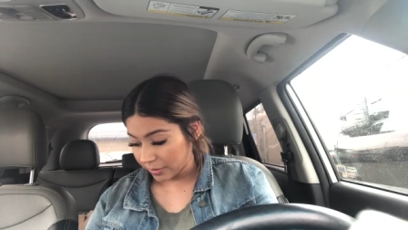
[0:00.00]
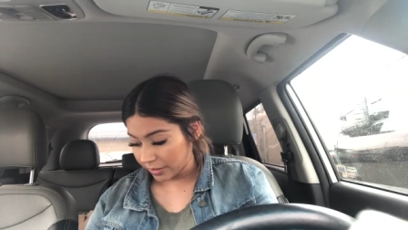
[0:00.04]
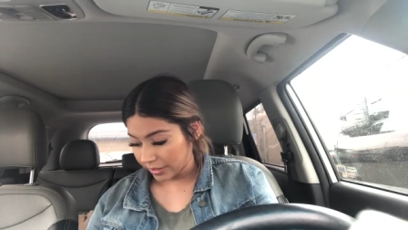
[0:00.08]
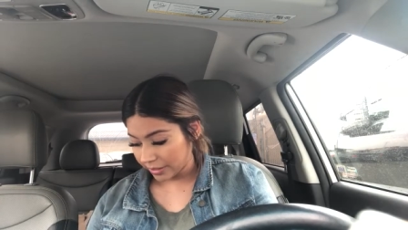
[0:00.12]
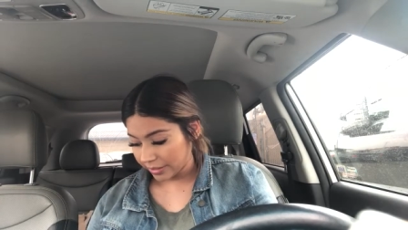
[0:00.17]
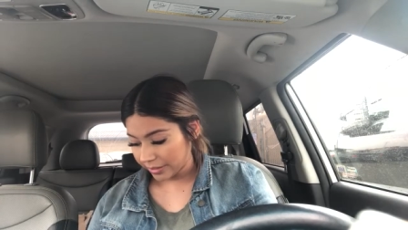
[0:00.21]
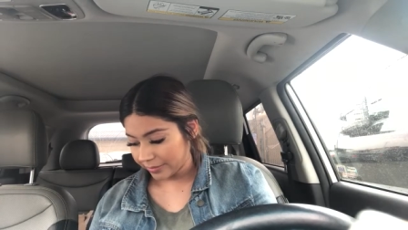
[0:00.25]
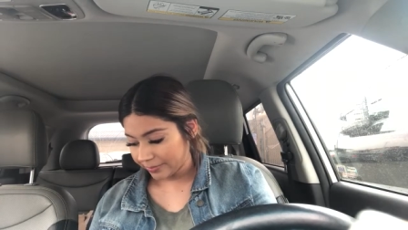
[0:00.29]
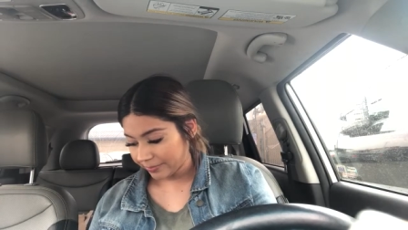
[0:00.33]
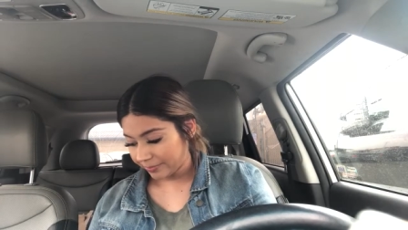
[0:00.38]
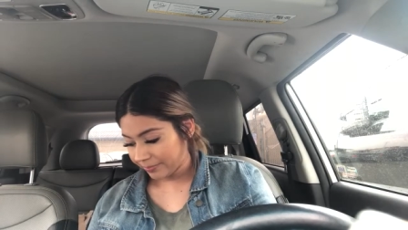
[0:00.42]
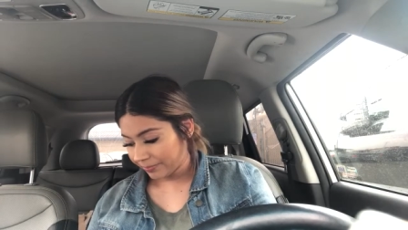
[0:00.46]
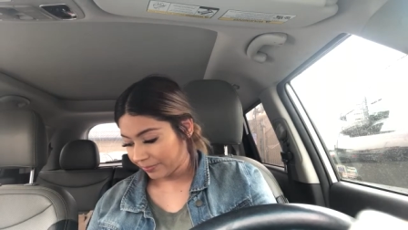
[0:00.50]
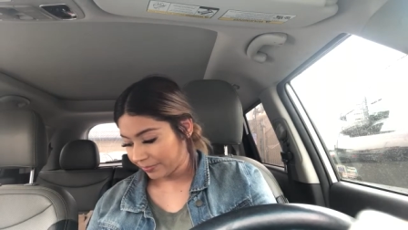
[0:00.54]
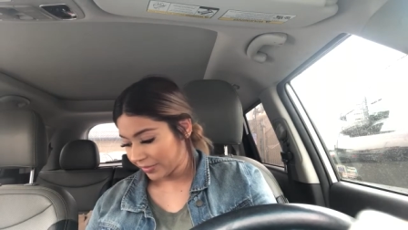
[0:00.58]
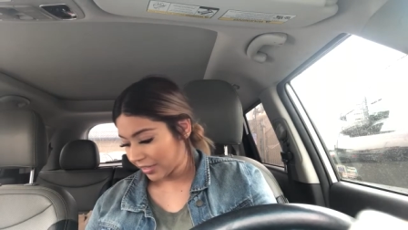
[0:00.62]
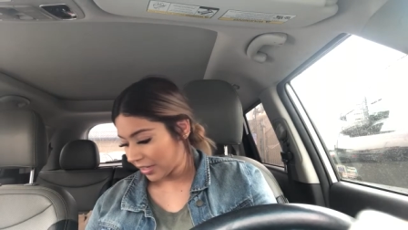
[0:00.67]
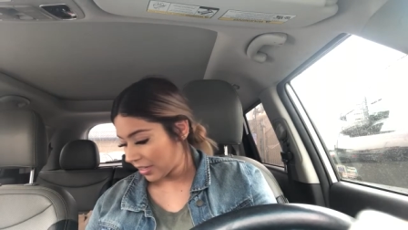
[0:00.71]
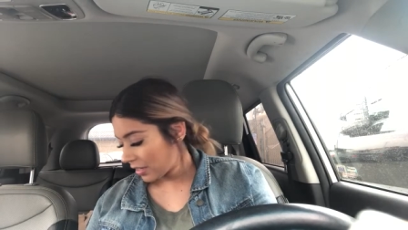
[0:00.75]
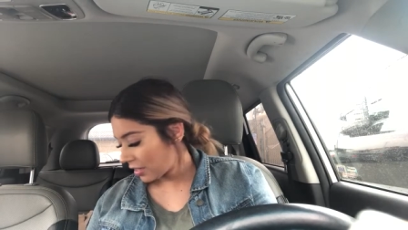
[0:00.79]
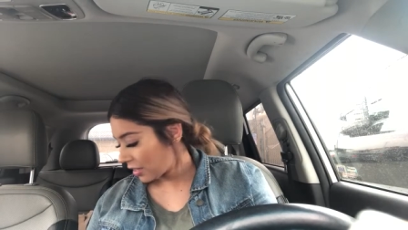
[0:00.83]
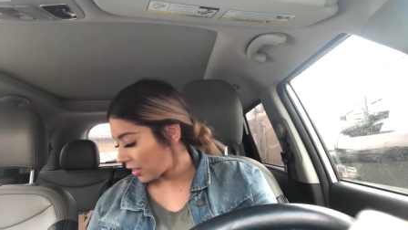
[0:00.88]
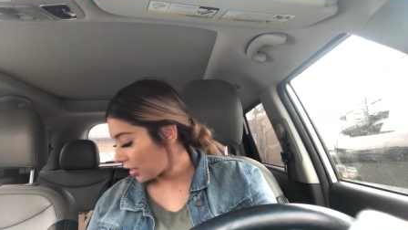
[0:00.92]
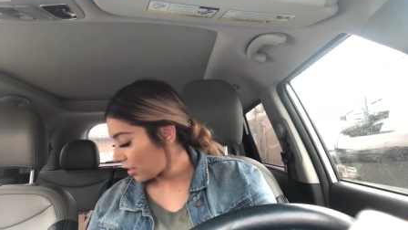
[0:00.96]
but
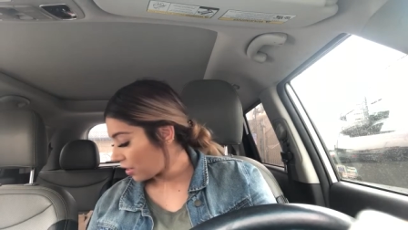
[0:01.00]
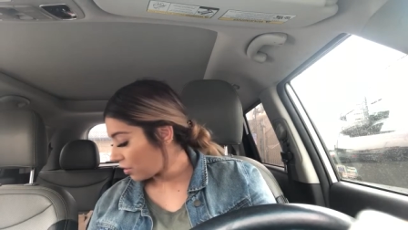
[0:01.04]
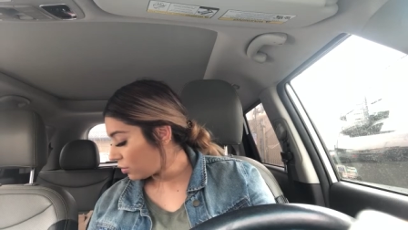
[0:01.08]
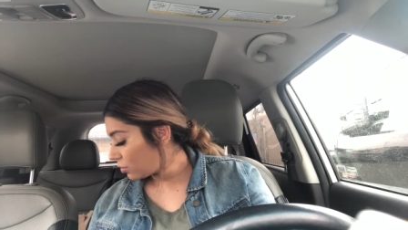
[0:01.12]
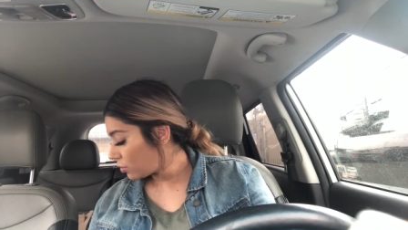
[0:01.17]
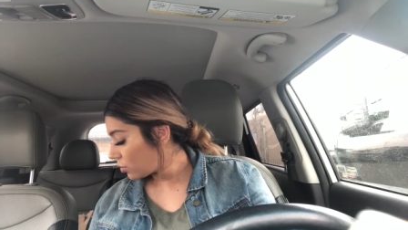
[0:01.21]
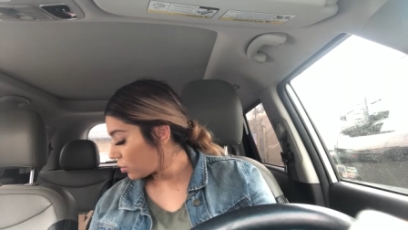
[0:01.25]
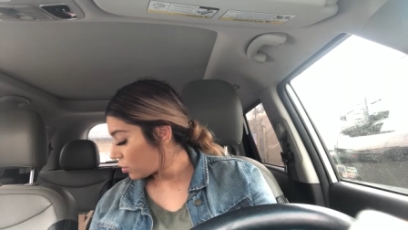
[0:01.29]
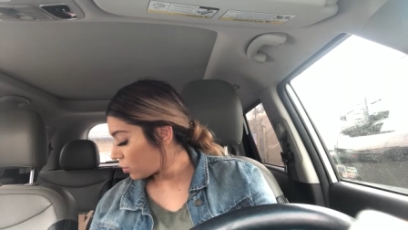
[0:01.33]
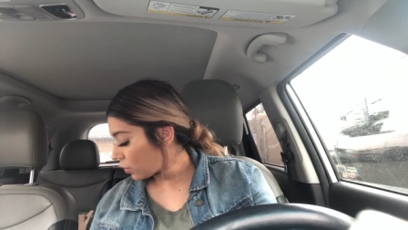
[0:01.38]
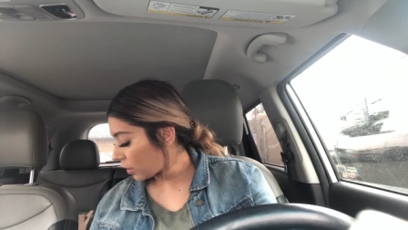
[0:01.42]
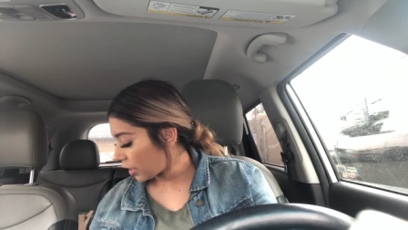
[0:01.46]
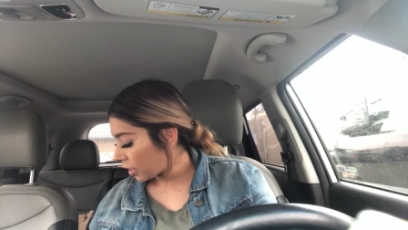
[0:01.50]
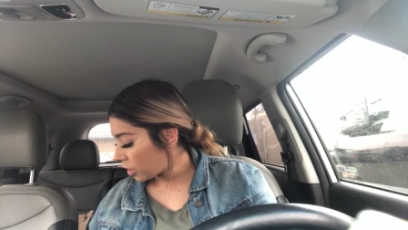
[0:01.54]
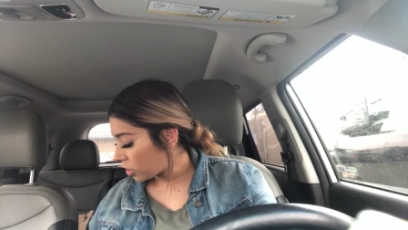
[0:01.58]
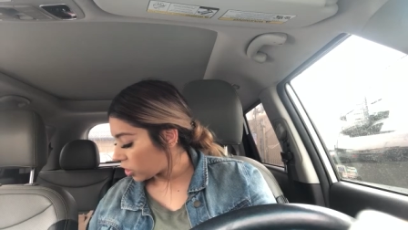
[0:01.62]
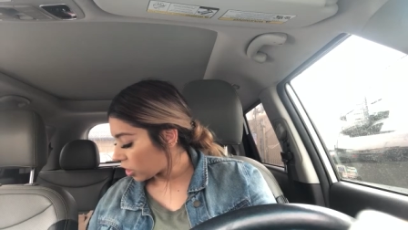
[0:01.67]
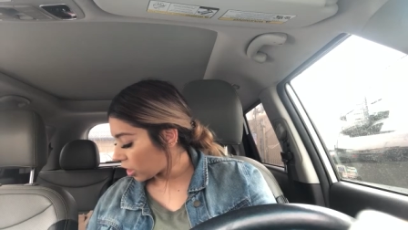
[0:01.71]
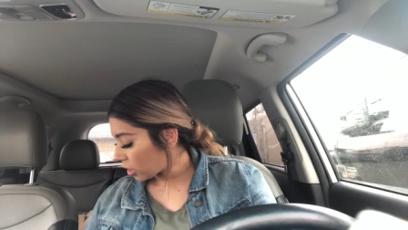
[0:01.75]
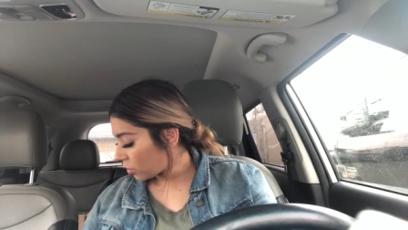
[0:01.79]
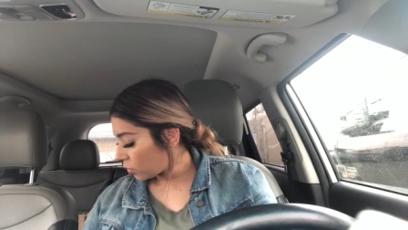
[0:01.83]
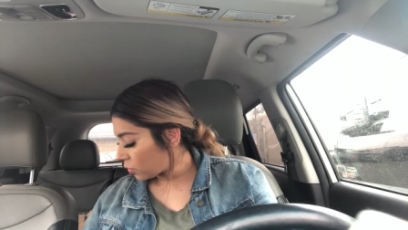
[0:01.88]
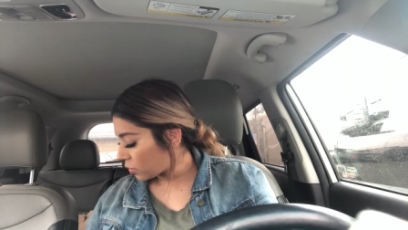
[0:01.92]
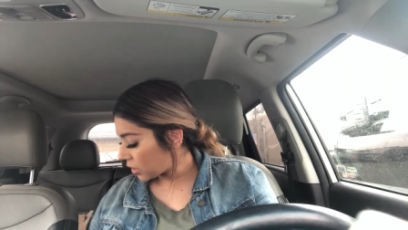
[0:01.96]
I don't do
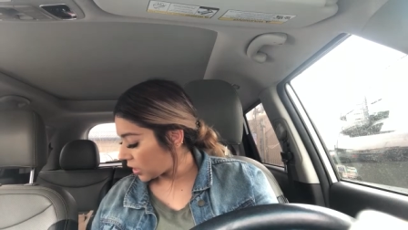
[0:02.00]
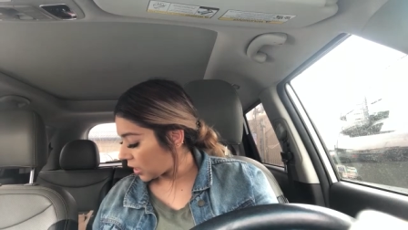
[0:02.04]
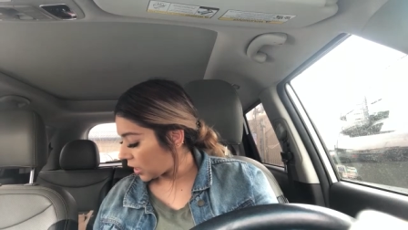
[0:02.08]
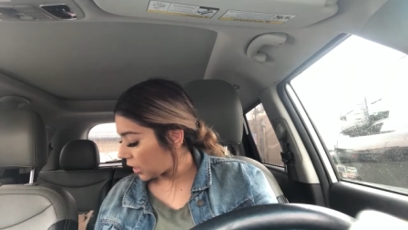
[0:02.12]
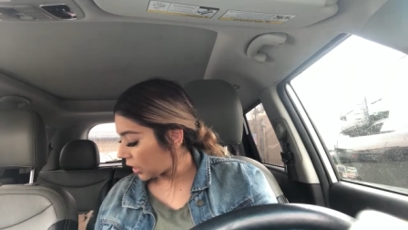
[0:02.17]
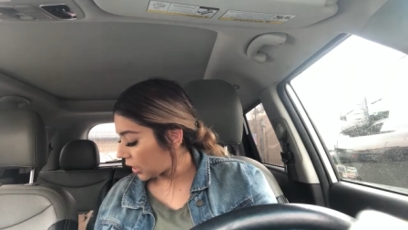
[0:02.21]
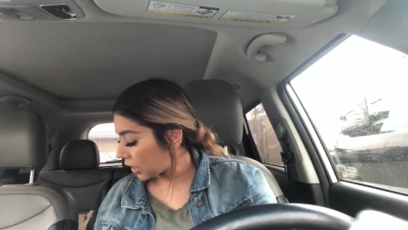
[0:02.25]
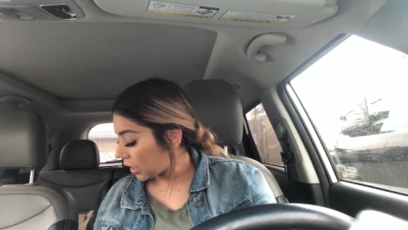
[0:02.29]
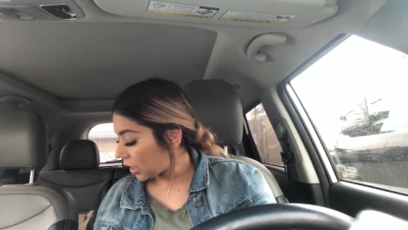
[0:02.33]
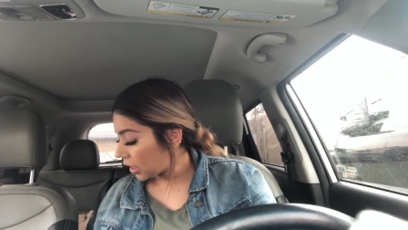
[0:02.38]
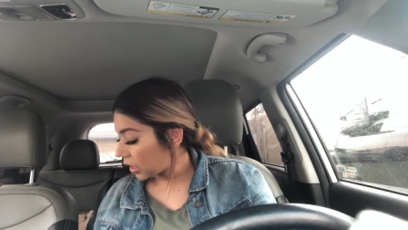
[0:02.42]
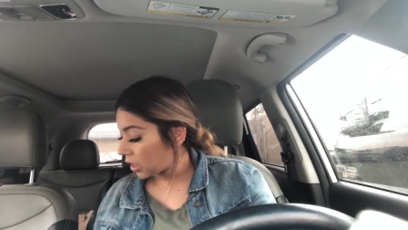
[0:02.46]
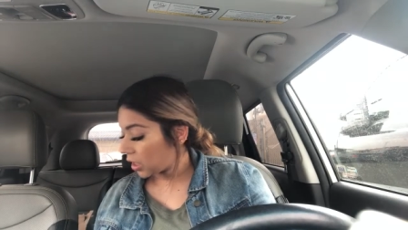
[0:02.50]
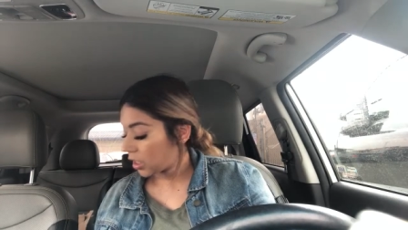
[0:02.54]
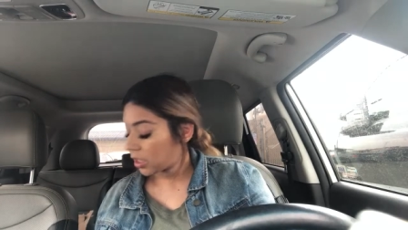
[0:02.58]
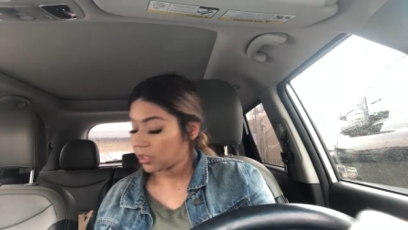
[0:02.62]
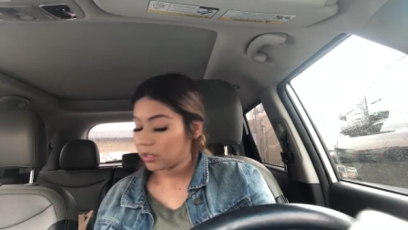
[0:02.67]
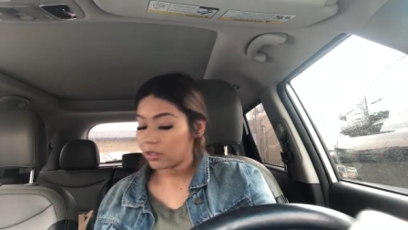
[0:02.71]
eyeshadow daily.